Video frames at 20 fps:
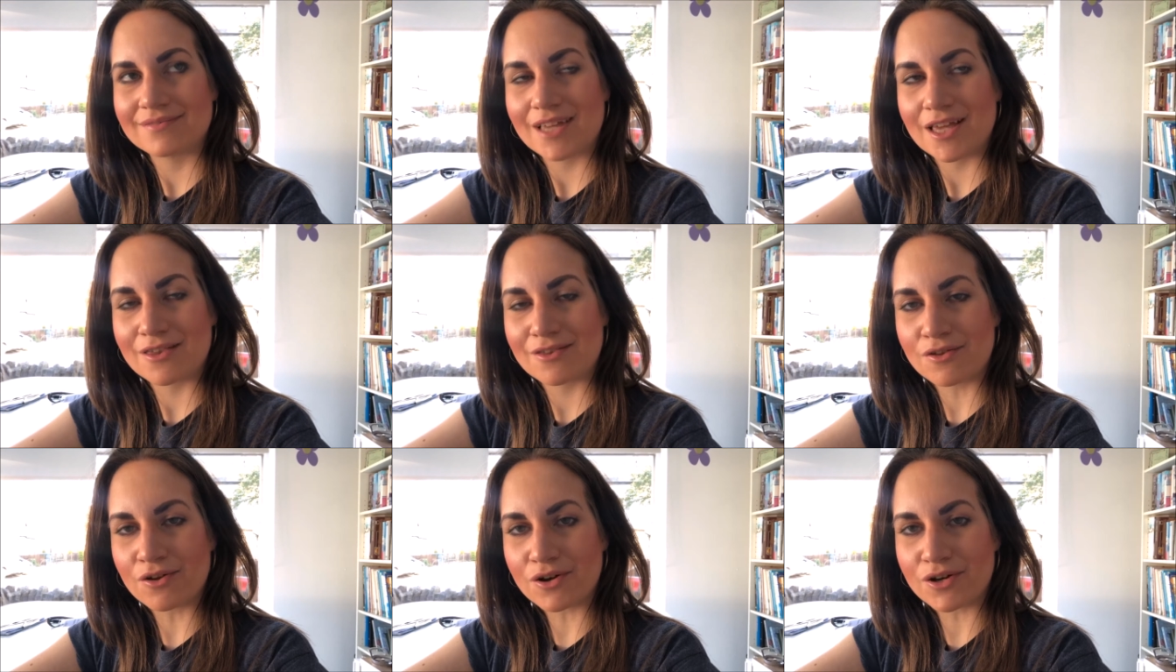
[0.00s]

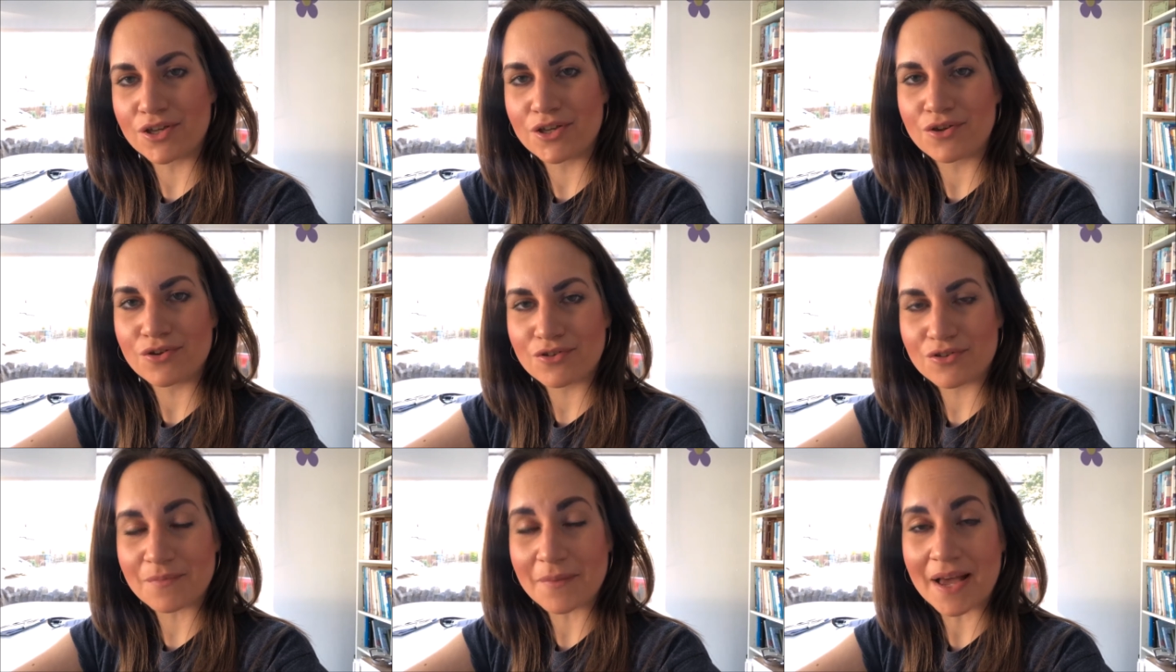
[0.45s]
it's not a
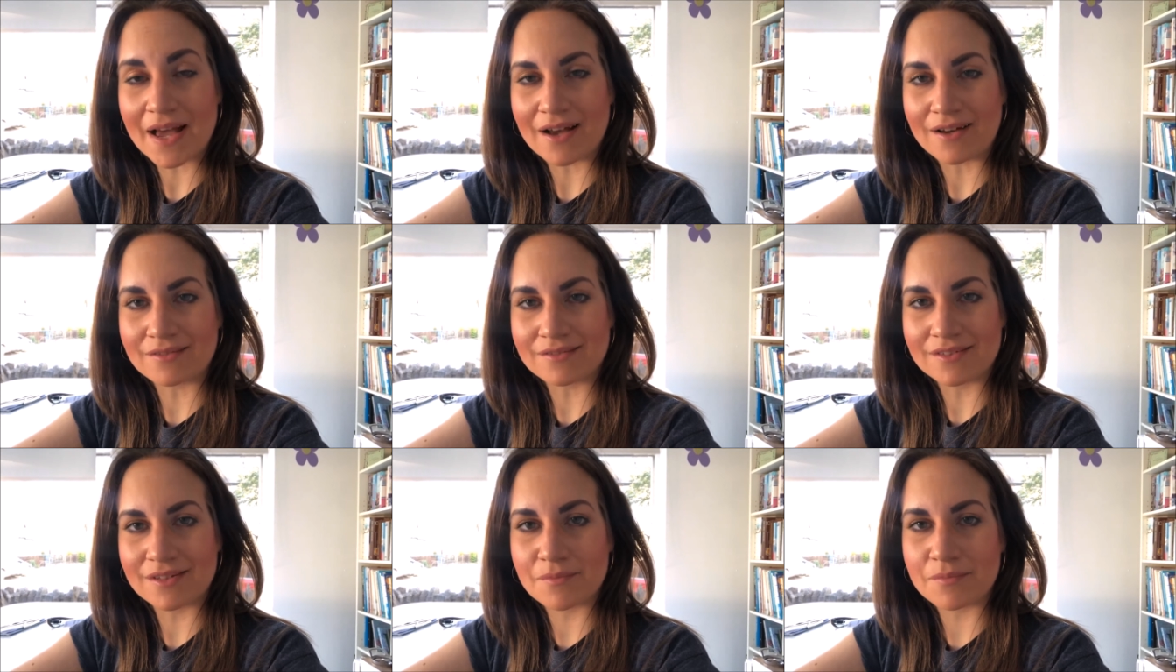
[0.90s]
huge
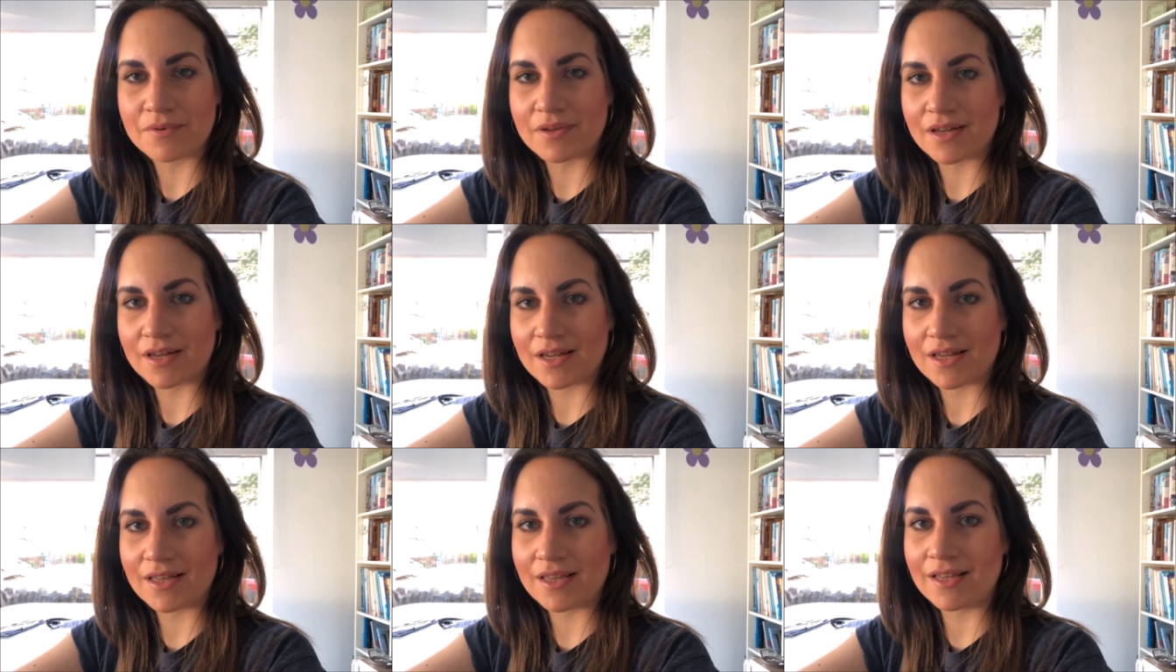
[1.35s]
amount,
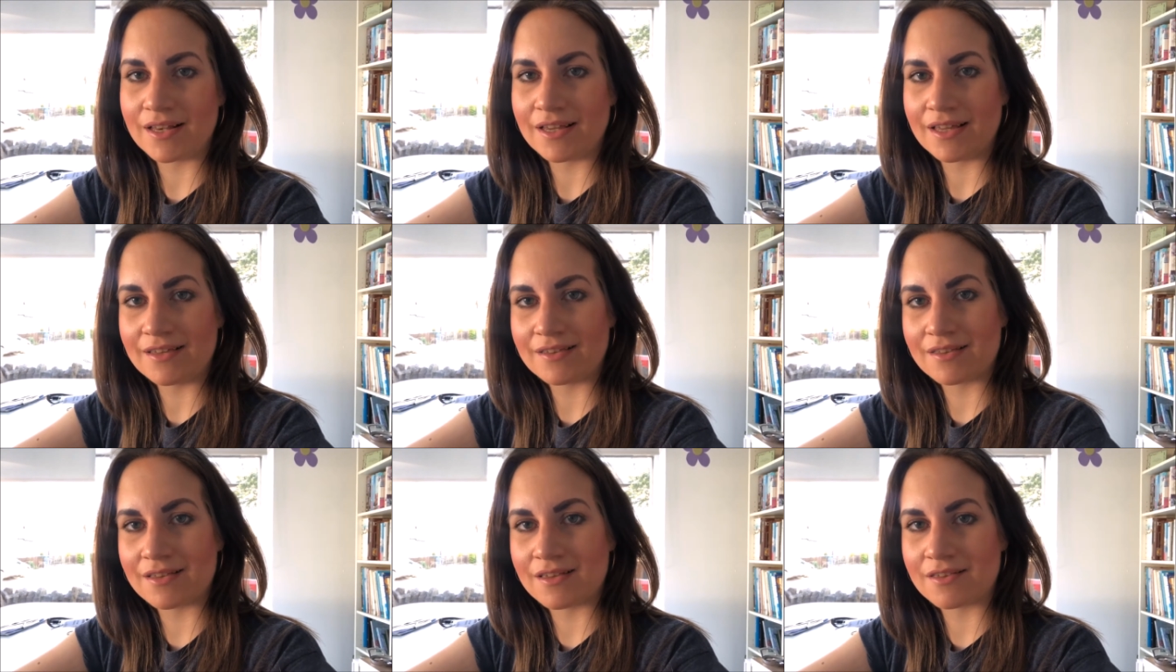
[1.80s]
but at
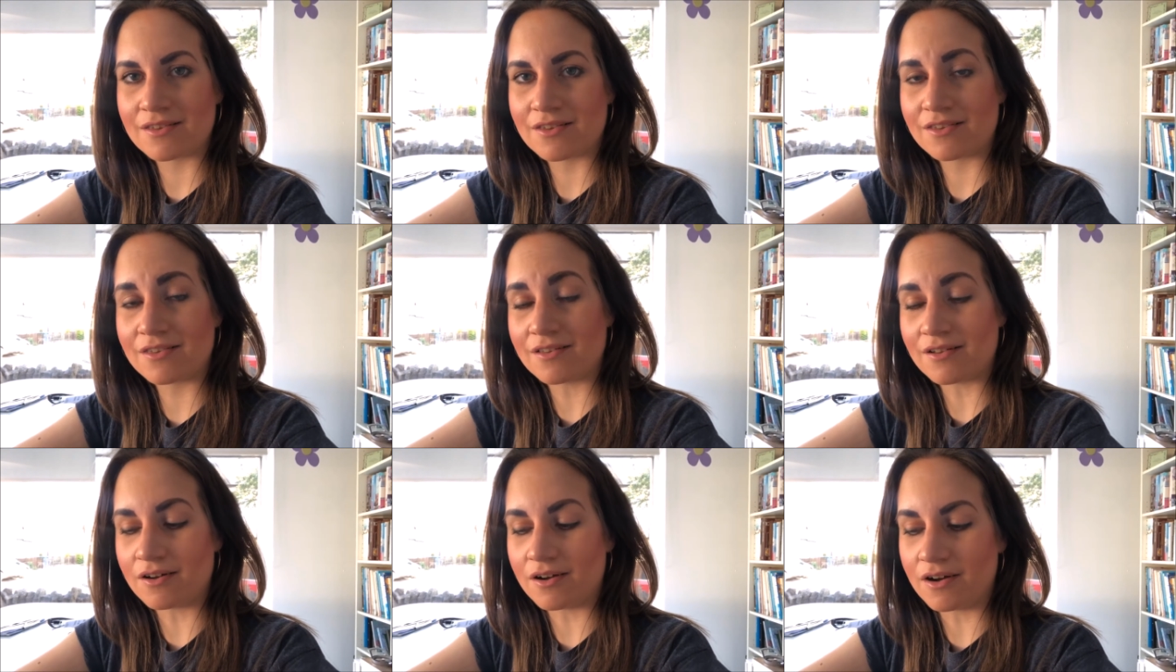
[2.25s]
least it's a
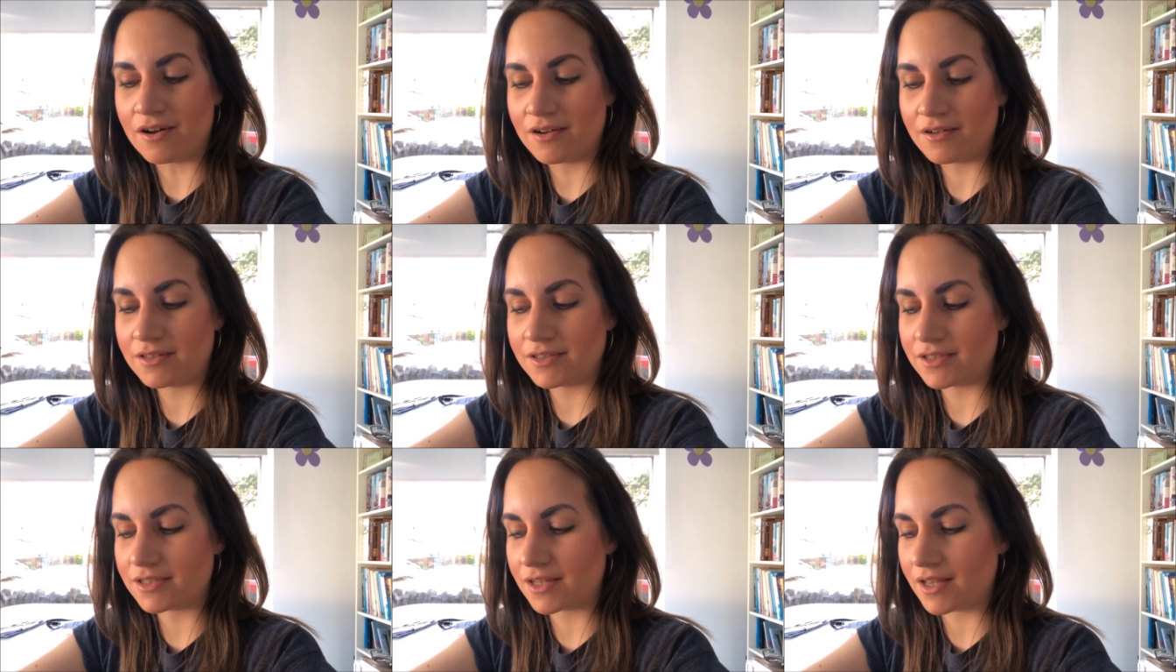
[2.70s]

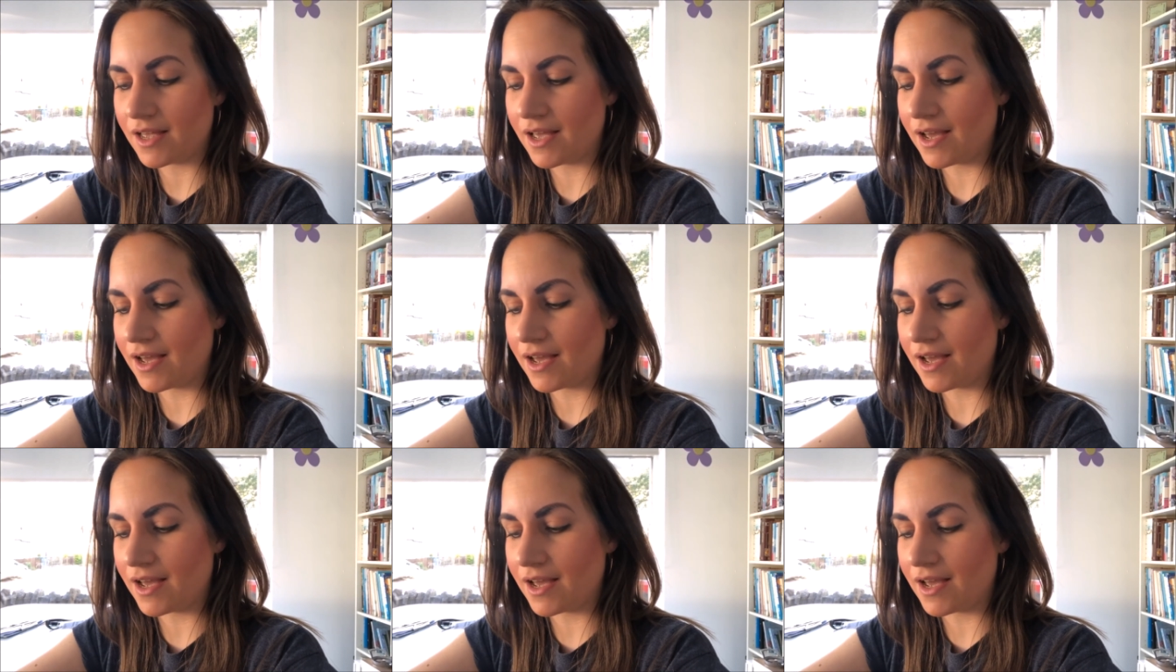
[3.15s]
start.